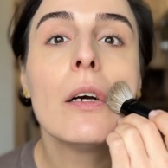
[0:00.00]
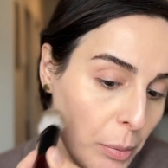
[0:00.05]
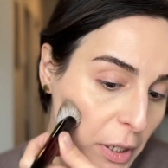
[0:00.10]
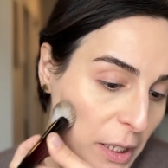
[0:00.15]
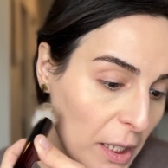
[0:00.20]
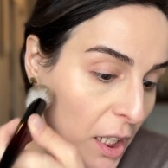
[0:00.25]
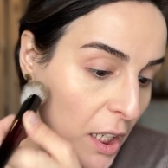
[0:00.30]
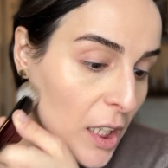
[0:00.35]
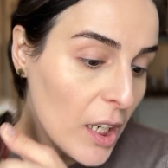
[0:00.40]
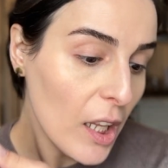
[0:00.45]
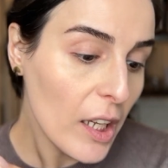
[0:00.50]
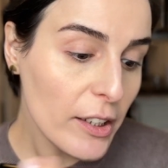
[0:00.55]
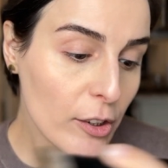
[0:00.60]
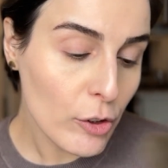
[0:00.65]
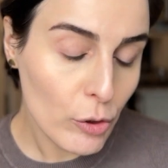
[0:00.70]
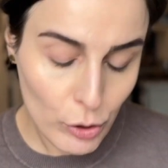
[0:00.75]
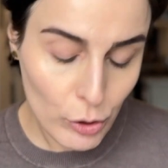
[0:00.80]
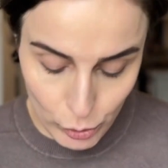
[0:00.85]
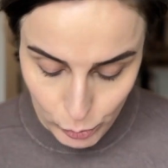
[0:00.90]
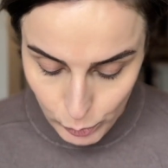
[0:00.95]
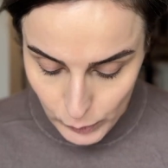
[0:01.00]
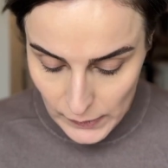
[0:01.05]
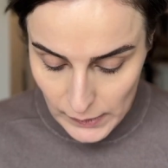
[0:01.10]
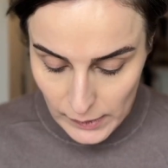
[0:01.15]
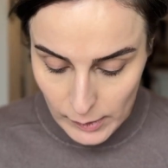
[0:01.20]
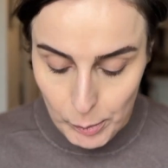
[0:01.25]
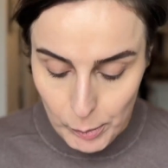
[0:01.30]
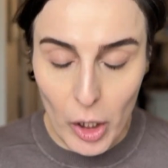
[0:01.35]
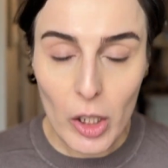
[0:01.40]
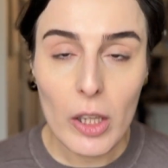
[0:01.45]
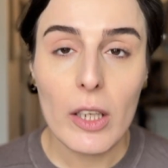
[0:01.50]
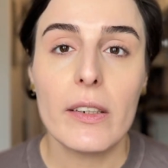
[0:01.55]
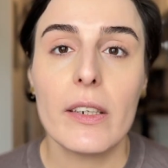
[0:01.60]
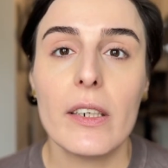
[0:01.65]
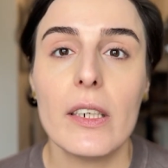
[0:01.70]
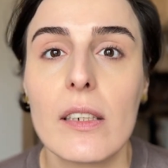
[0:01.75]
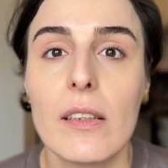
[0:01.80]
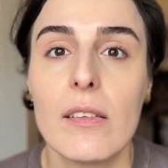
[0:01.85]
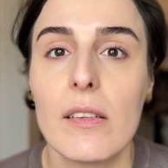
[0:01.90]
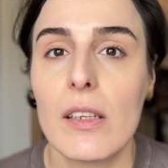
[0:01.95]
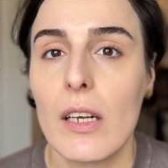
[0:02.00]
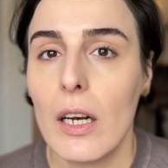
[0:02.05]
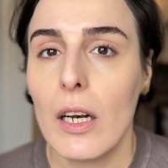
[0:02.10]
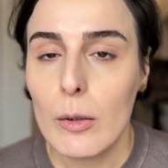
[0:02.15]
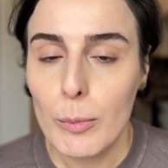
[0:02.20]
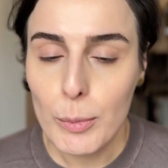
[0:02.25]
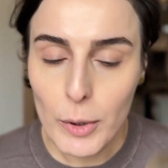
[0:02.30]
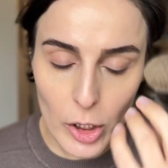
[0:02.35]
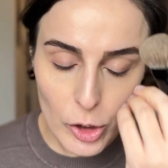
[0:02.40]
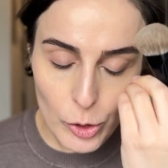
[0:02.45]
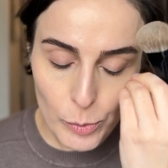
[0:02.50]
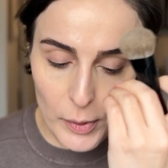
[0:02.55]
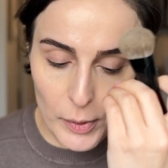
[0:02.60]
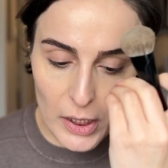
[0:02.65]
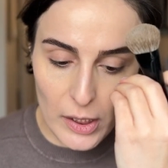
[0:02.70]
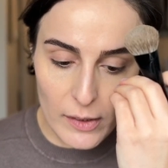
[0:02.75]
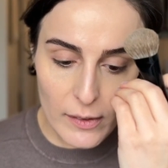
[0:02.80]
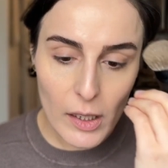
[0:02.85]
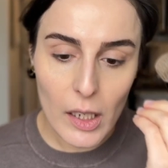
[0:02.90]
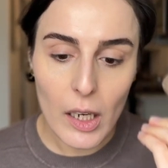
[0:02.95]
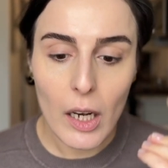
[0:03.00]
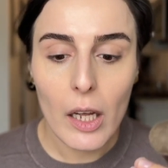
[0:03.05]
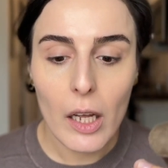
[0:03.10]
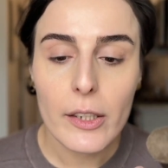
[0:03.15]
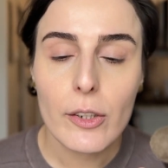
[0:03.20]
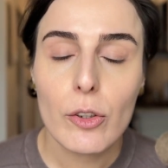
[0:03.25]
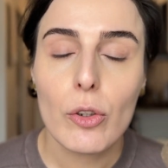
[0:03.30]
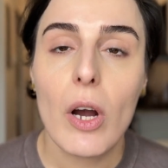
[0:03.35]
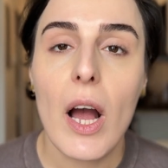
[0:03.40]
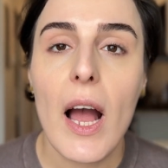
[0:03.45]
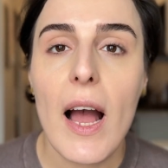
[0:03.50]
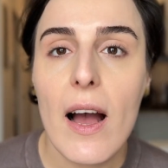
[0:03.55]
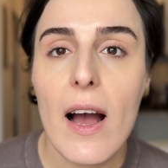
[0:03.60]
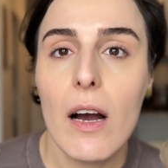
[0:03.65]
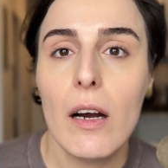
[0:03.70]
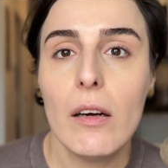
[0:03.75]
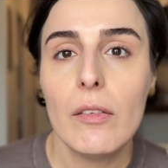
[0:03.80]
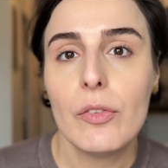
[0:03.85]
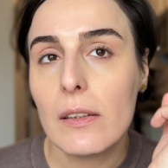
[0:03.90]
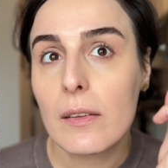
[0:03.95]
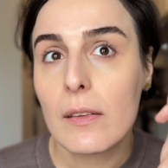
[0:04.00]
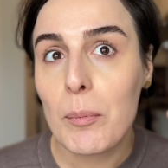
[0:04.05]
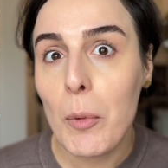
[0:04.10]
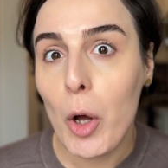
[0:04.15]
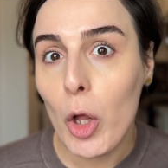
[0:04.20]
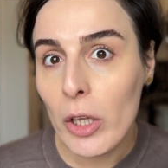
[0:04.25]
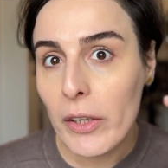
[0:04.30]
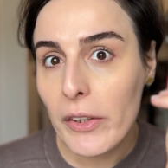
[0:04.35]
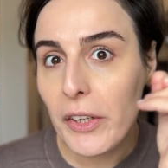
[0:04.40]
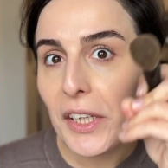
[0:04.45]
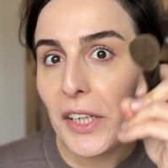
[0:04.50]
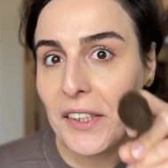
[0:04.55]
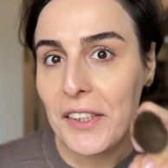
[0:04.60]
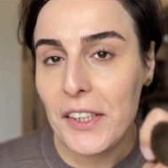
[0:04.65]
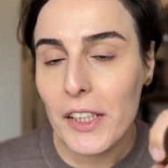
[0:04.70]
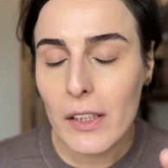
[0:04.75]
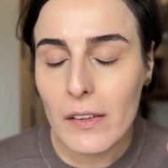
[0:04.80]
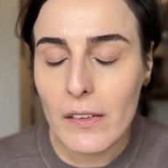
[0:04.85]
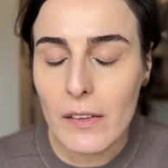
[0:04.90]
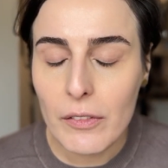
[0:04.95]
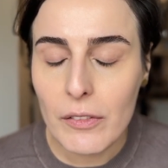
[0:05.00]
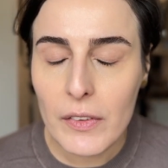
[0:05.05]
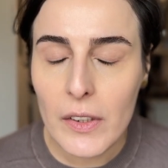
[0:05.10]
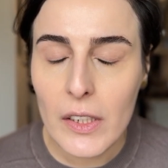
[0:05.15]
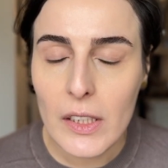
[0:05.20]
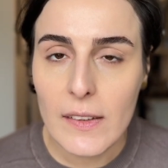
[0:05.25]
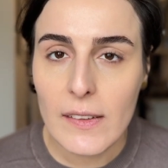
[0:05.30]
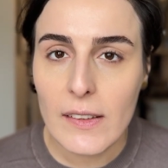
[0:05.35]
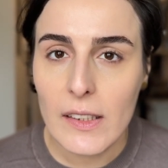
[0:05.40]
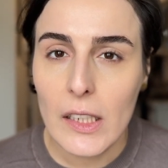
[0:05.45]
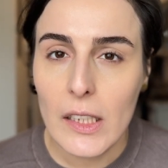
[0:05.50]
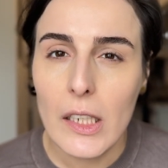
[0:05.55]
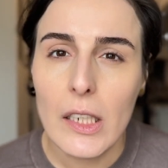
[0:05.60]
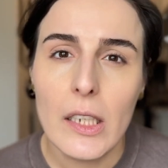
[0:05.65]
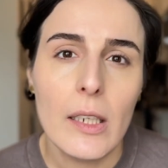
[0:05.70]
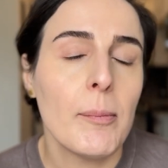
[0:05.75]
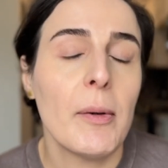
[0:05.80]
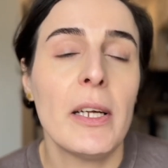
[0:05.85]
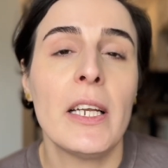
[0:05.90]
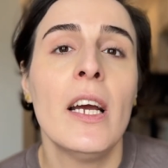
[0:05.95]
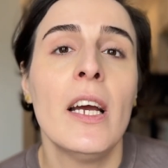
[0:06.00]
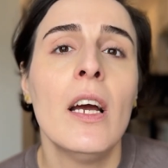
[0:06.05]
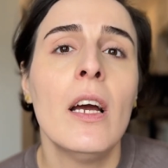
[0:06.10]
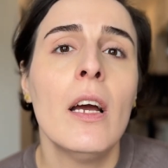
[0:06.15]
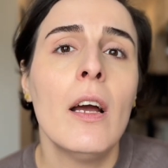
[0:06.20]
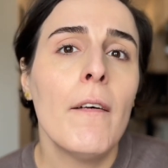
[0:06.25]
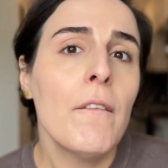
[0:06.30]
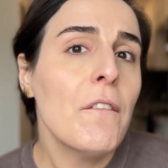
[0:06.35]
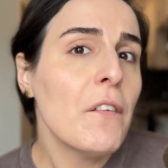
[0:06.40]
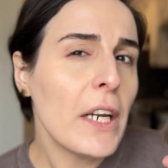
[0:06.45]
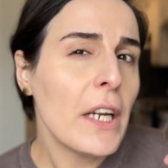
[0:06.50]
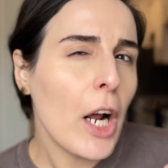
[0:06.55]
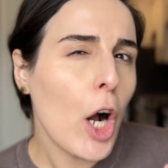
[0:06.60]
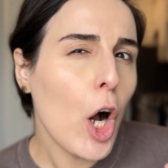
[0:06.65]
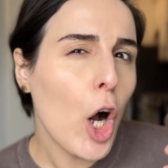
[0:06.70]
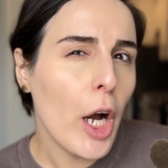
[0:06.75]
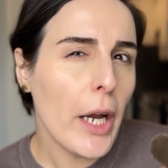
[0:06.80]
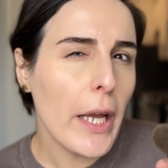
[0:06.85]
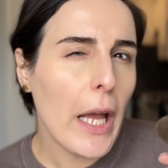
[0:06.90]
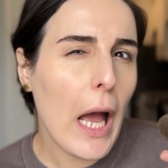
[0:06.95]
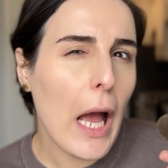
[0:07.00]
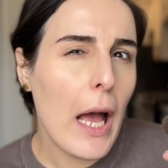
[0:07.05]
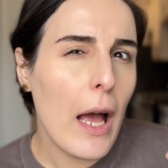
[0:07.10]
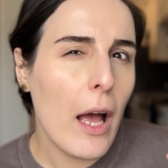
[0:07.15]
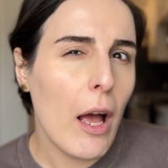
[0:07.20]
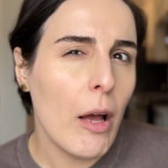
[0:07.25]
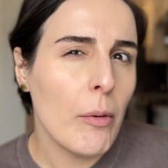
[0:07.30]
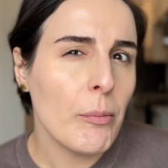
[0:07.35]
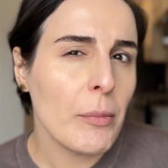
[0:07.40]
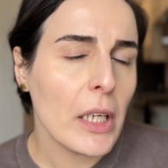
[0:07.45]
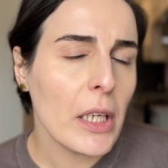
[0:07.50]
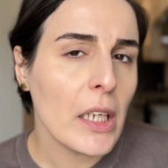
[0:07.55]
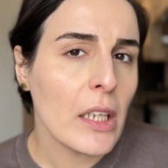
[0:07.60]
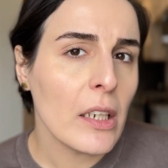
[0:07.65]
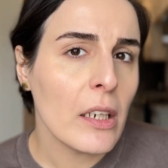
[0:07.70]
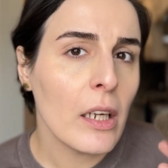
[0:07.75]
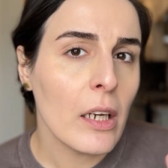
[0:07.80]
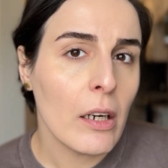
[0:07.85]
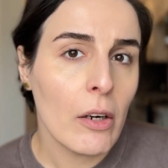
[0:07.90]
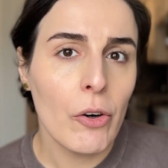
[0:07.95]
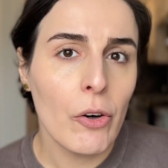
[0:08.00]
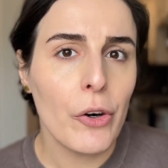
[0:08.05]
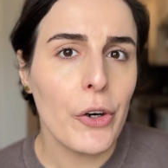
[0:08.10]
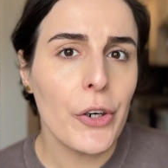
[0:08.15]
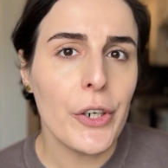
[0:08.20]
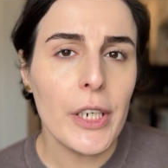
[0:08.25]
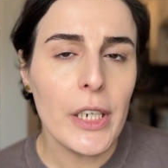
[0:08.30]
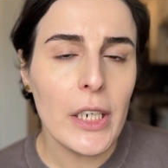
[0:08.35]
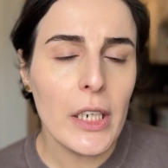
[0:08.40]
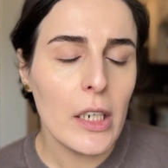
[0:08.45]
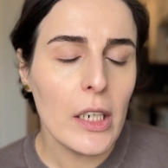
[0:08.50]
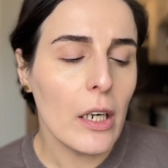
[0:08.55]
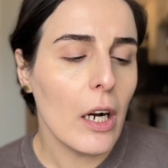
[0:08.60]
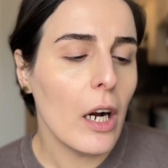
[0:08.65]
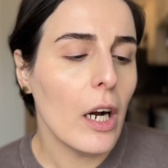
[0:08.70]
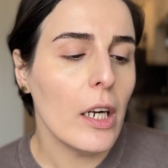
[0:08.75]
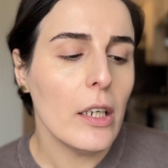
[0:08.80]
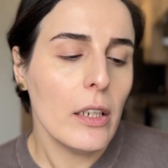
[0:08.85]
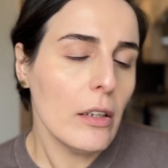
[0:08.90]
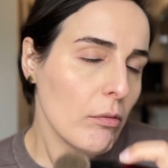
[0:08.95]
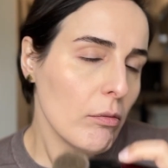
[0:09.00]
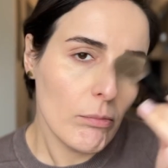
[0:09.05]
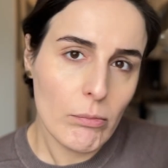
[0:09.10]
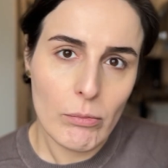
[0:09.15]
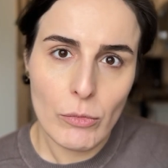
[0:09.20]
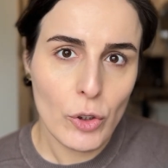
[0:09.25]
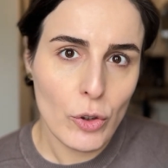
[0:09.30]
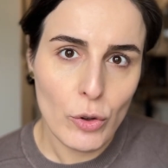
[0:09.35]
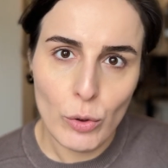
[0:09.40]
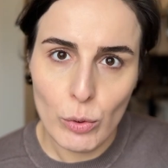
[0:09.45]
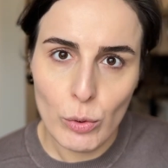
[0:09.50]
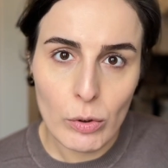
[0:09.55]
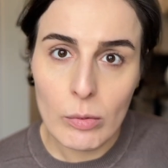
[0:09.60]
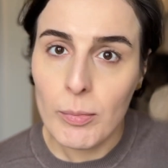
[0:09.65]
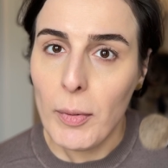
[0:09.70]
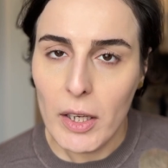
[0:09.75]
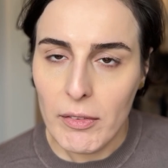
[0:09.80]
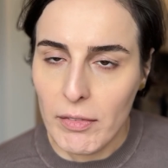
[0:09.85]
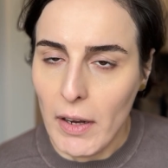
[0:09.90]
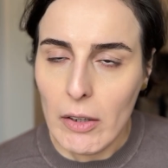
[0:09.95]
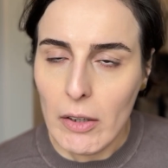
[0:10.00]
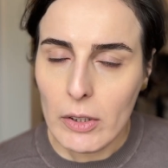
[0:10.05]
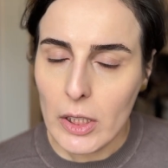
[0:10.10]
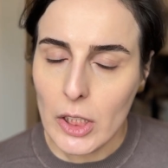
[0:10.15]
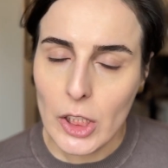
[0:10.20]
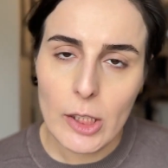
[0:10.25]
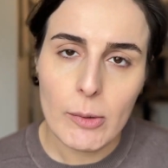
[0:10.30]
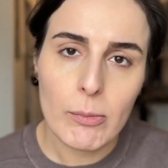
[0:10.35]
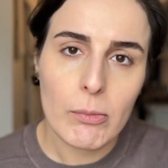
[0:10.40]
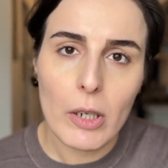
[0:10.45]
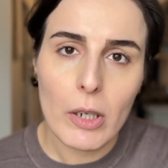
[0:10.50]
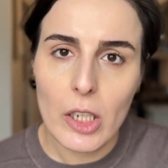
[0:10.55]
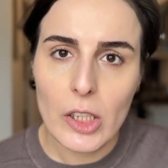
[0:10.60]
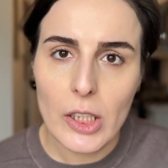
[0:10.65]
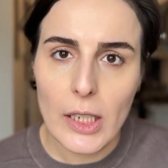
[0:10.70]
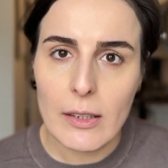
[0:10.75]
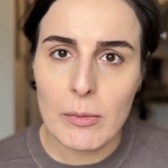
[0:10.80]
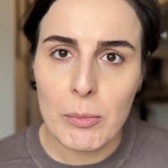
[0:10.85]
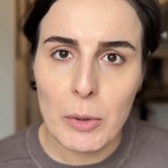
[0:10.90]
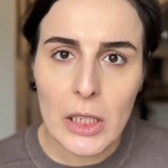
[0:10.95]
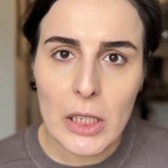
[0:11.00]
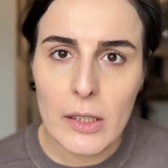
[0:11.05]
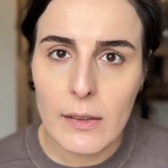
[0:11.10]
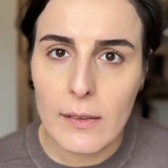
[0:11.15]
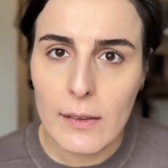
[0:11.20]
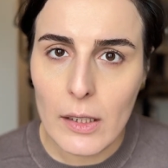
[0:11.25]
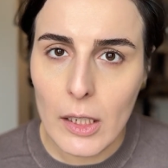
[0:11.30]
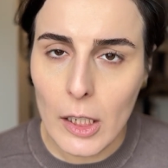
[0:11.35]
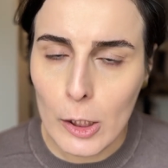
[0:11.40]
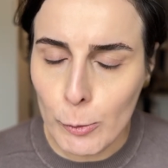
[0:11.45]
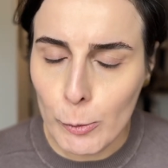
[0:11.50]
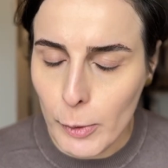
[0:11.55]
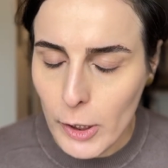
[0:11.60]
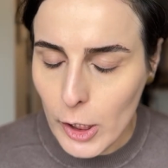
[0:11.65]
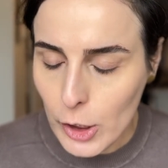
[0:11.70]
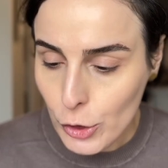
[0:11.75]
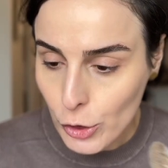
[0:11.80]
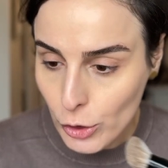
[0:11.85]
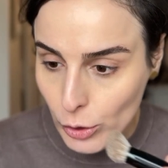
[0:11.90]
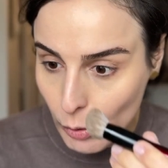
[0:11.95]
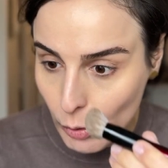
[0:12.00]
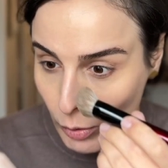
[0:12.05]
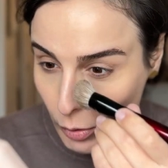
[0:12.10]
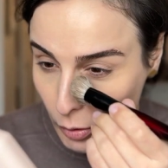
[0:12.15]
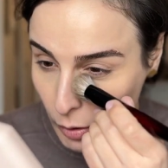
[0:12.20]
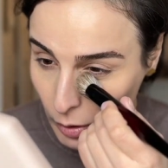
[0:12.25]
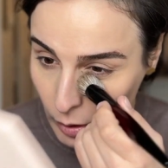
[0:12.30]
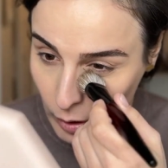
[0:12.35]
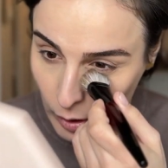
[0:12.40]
But I like to use smaller concealer brush because I like to have smaller areas of concealing. But when I am in a hurry, I use my foundation brush as my concealer brush too.